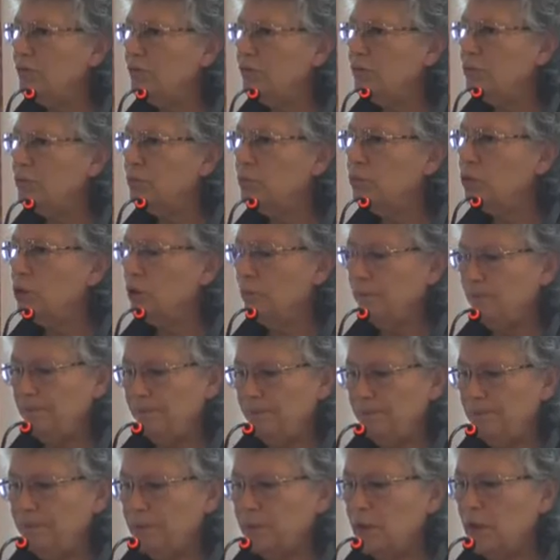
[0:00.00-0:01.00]
a few more
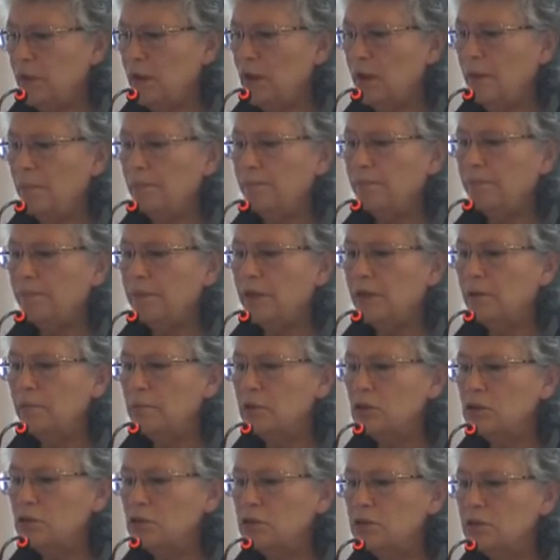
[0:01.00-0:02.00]

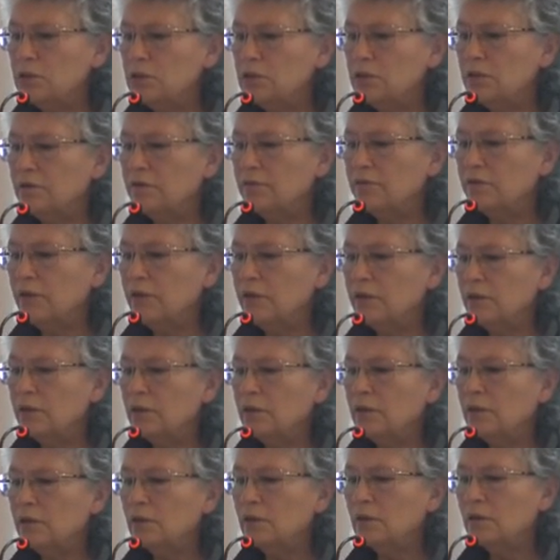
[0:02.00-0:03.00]
images if
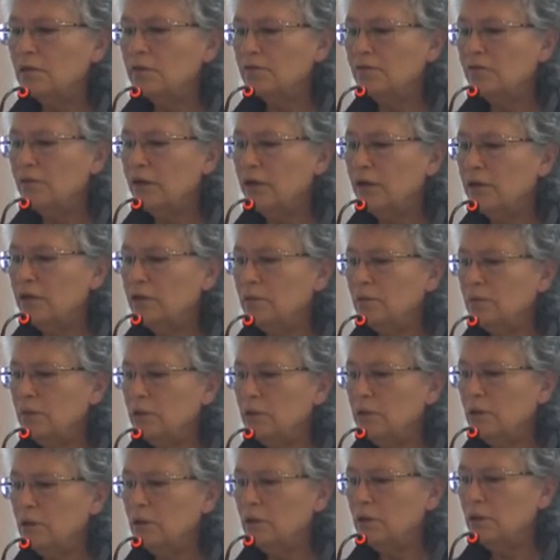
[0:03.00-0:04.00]
I can find them
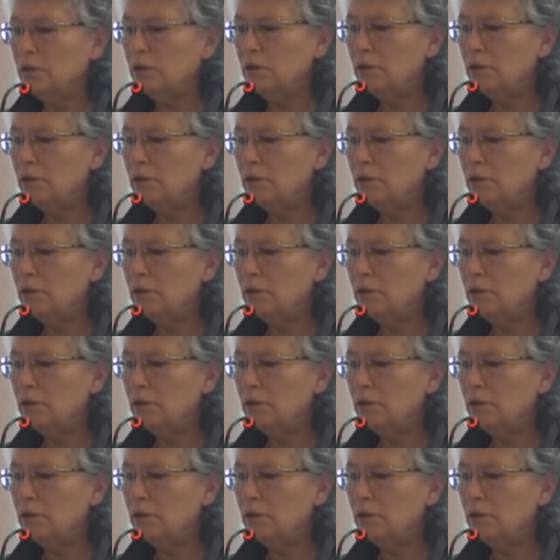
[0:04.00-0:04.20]
here?